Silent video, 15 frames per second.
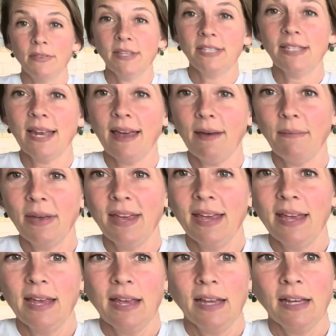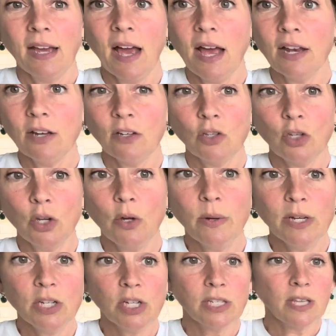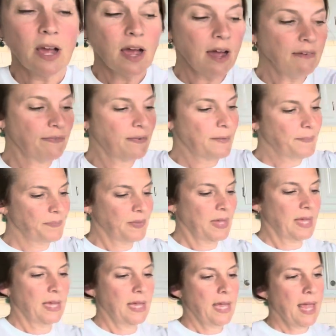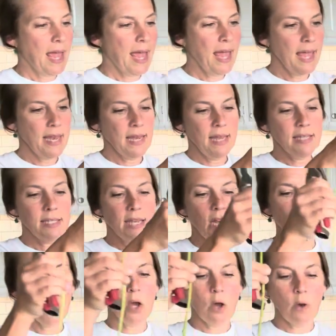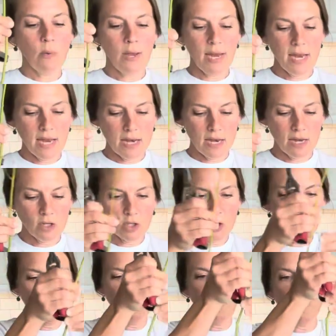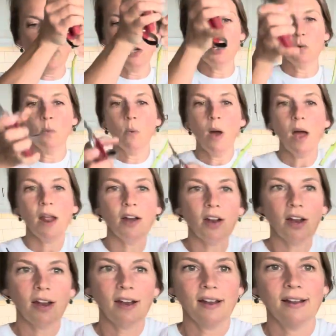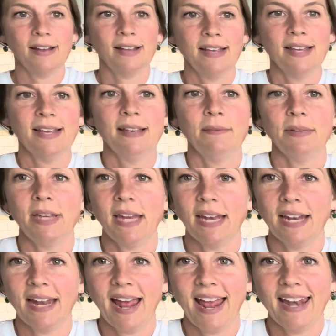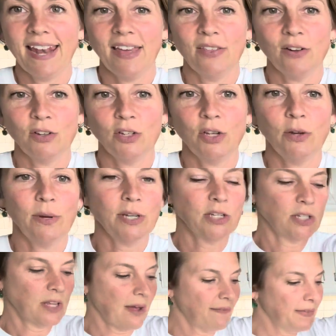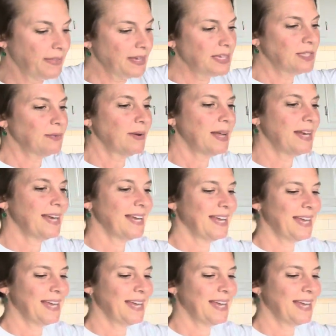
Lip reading: the stem, cut 2 inches off, and it's gonna go into fresh water. Taking another 2 inches off of this one,